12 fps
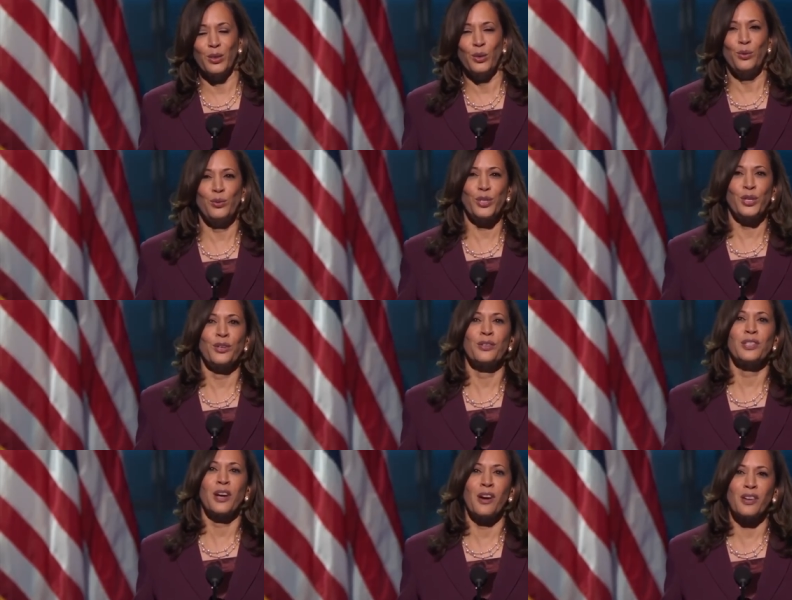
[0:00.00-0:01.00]
who turns
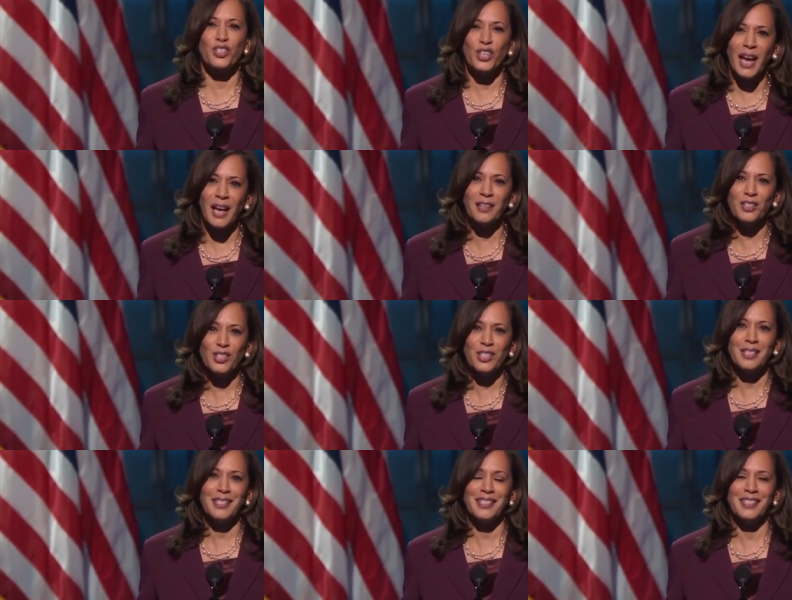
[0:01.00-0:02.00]
our
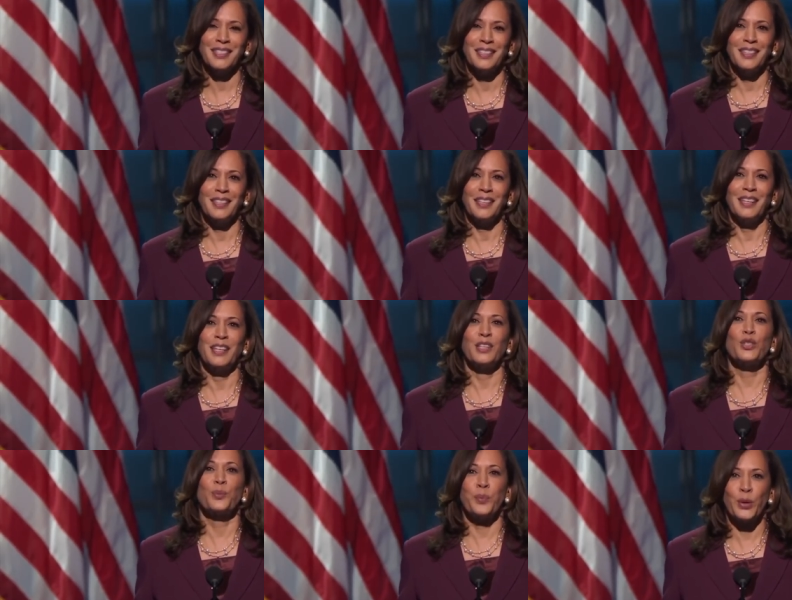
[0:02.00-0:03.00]
challenges
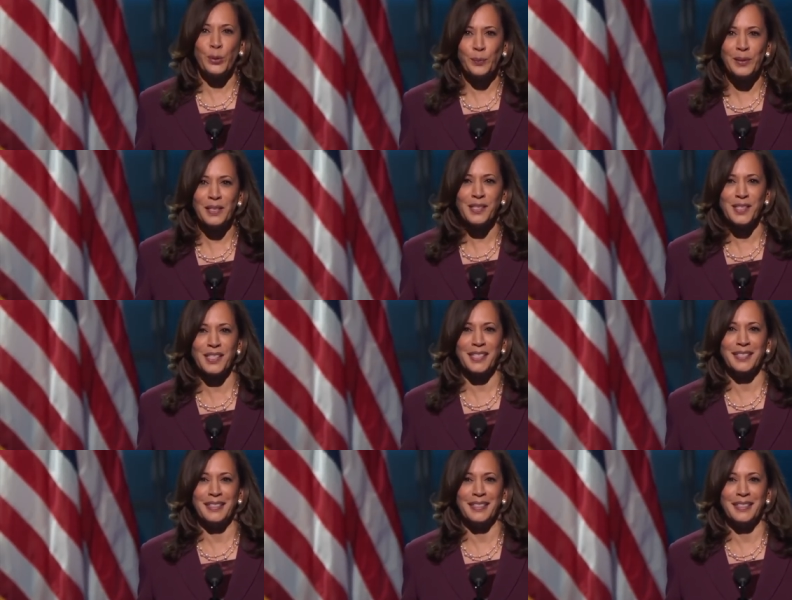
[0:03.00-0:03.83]
into purpose.